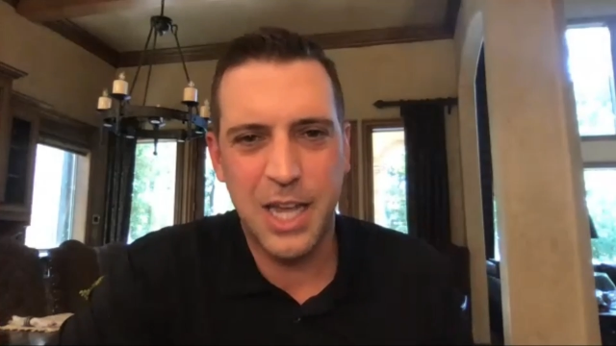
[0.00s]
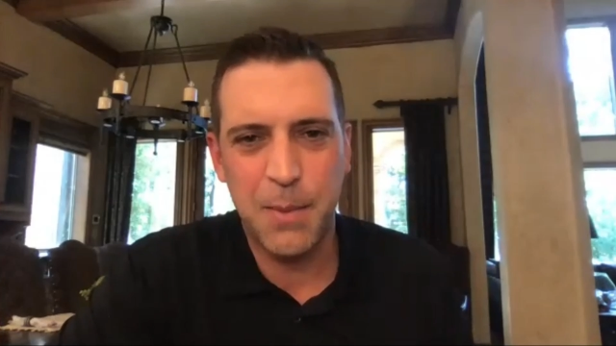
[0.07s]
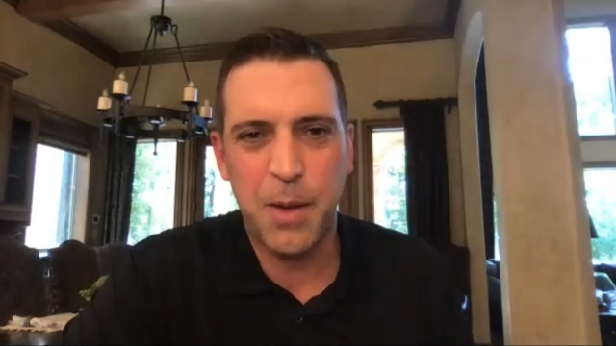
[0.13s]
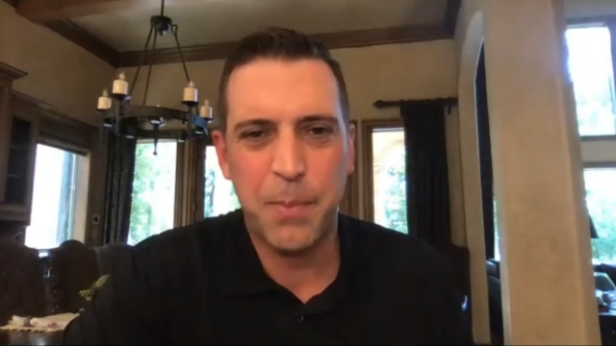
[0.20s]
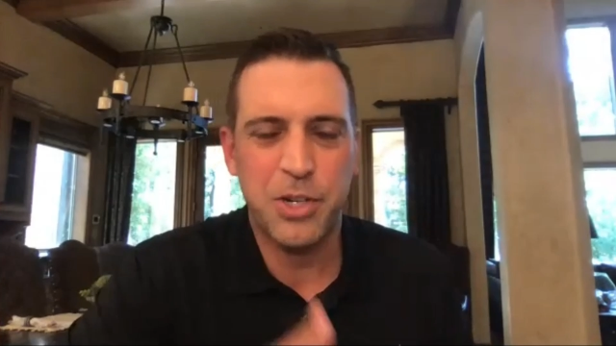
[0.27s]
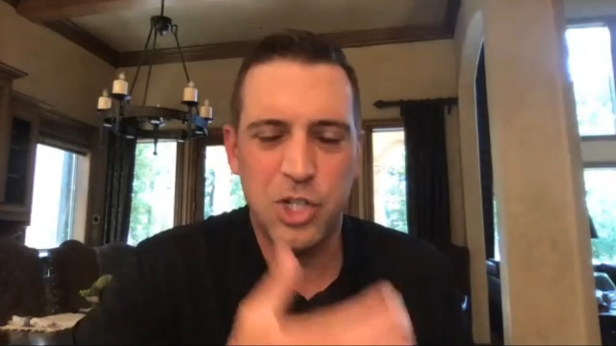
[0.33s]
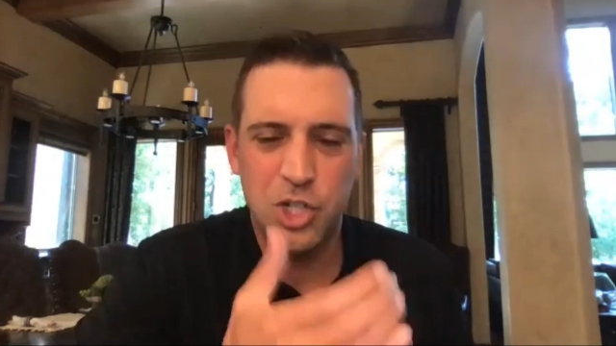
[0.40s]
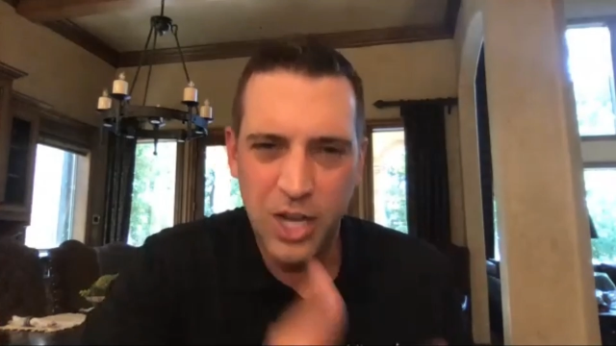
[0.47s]
come
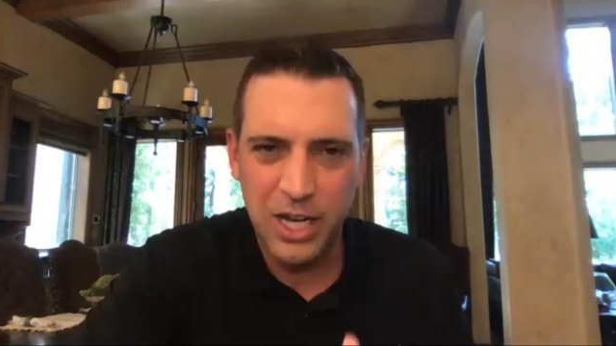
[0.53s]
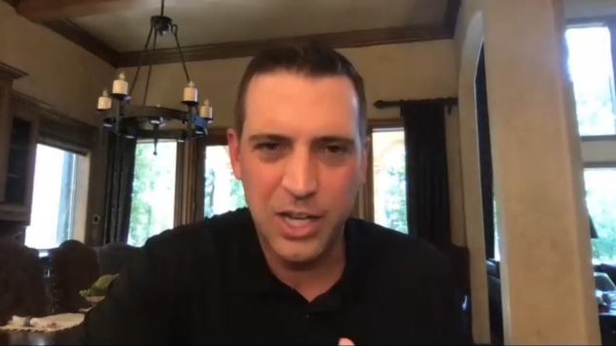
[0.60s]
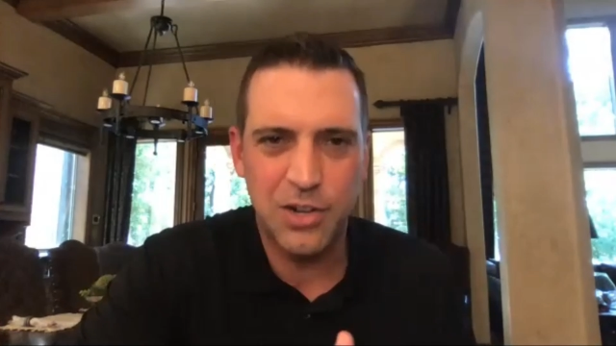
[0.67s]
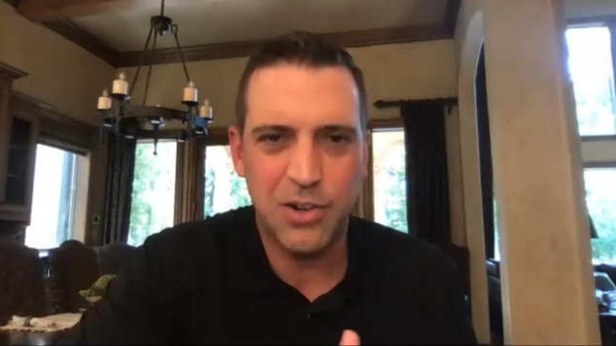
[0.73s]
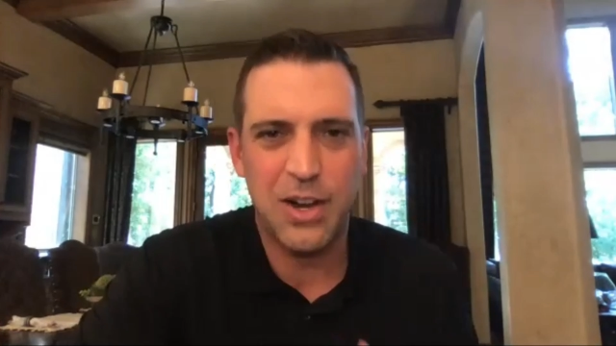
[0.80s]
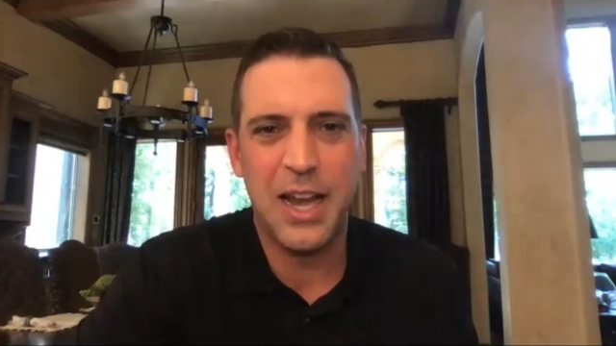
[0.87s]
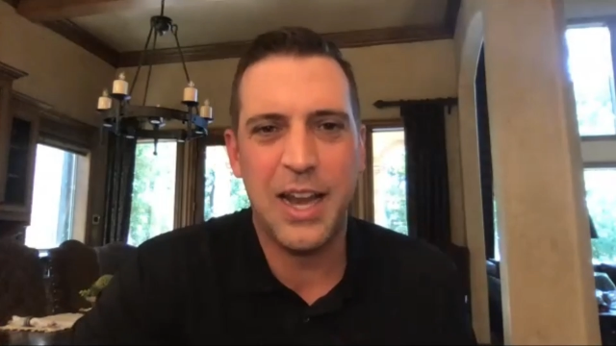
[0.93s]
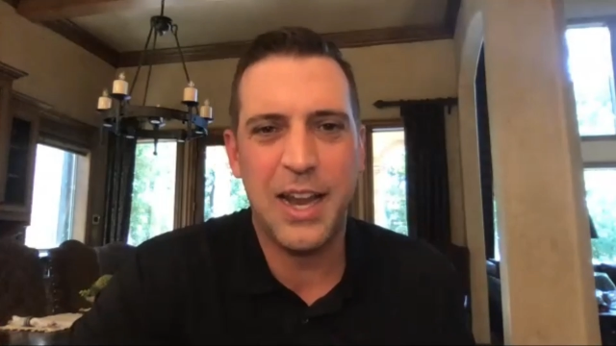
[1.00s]
up and shake
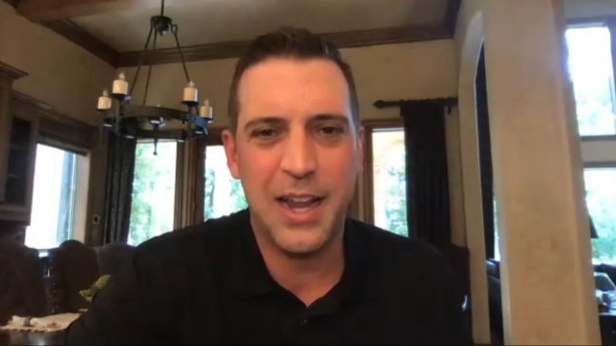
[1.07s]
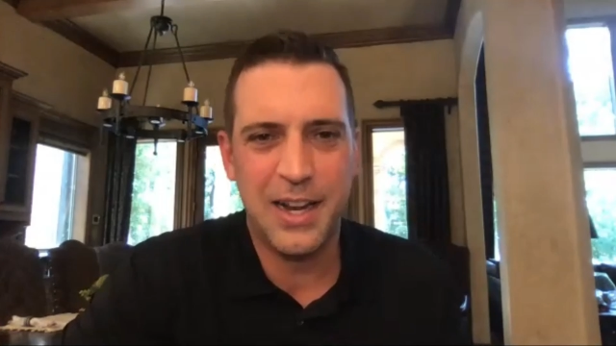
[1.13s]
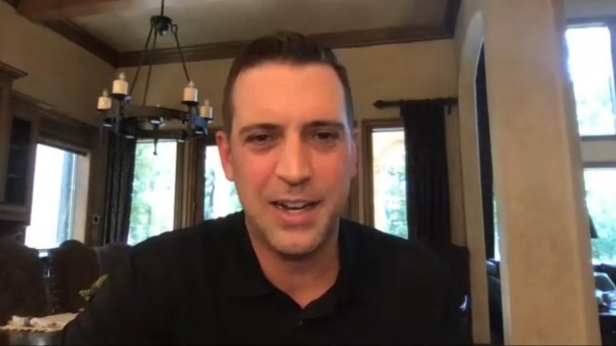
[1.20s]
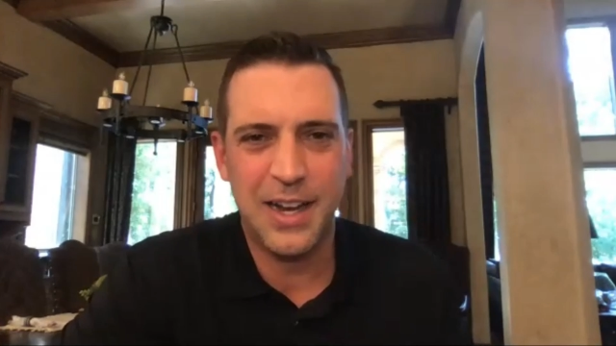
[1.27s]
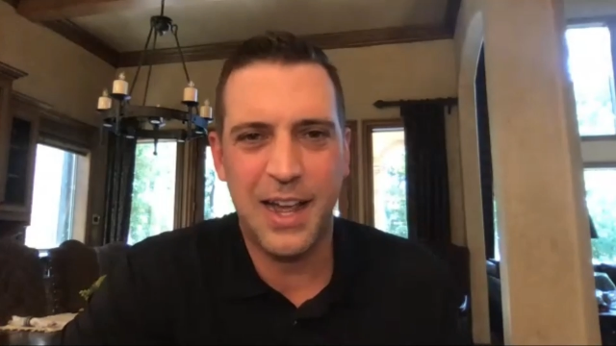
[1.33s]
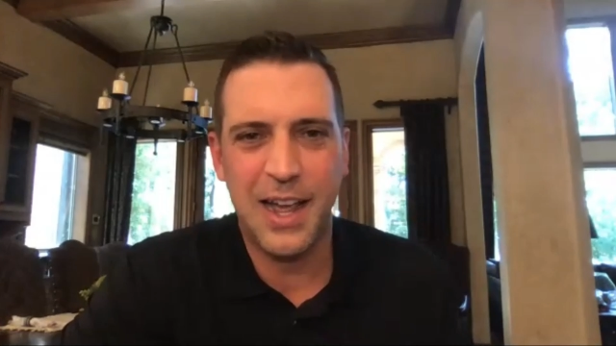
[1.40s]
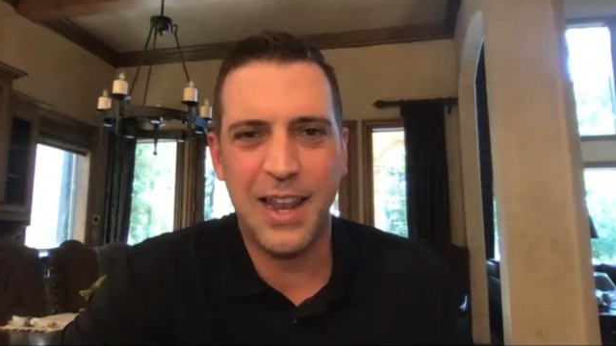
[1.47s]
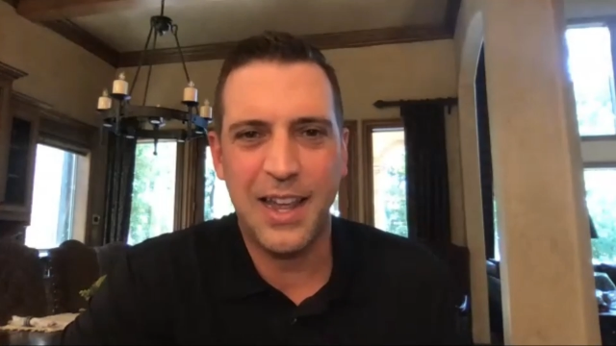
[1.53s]
your hand,
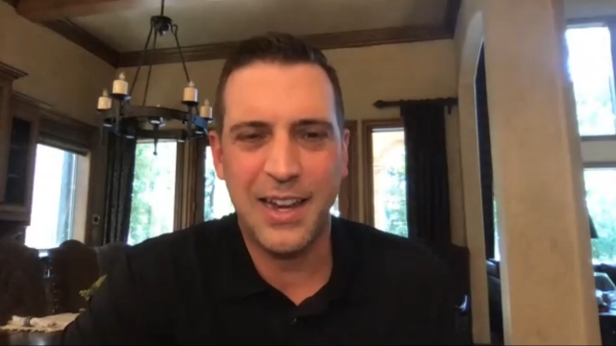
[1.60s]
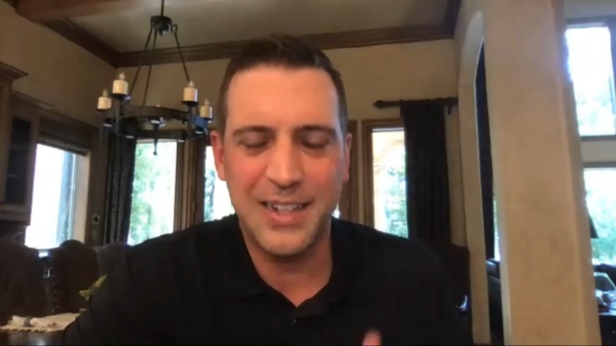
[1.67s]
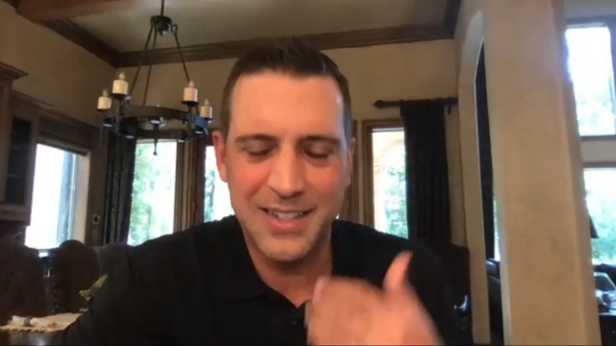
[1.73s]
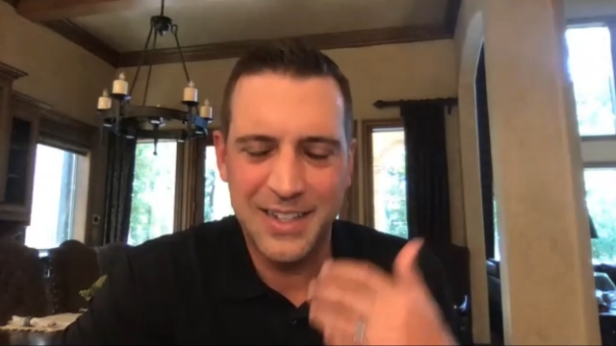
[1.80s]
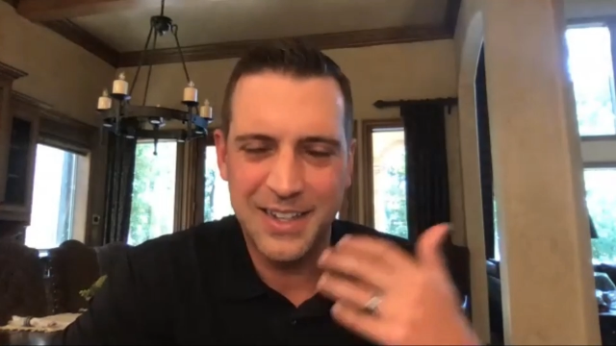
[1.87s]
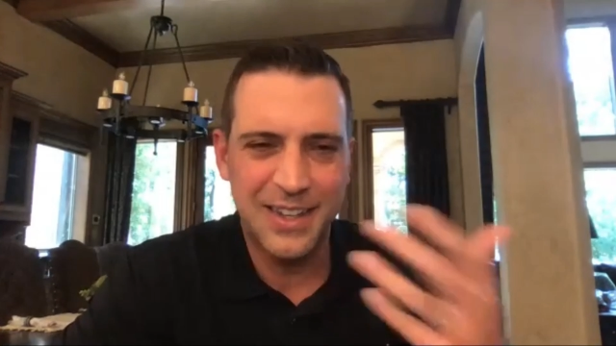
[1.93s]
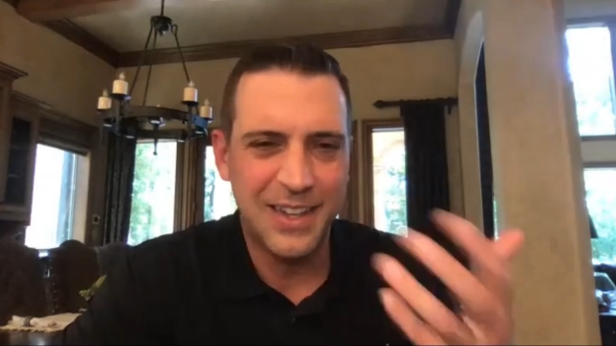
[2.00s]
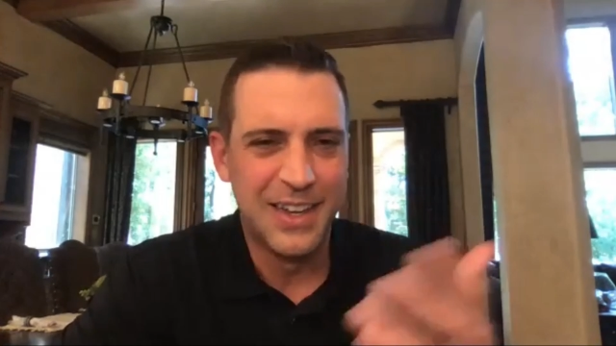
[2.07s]
and I like
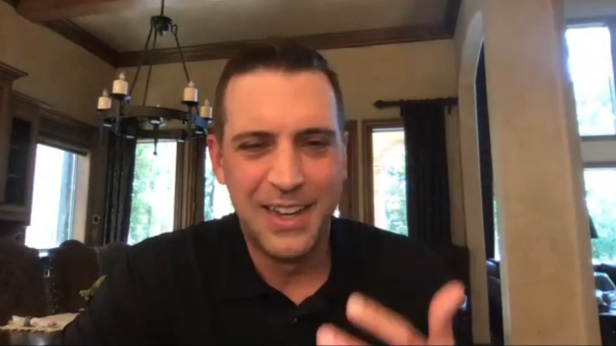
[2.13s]
to,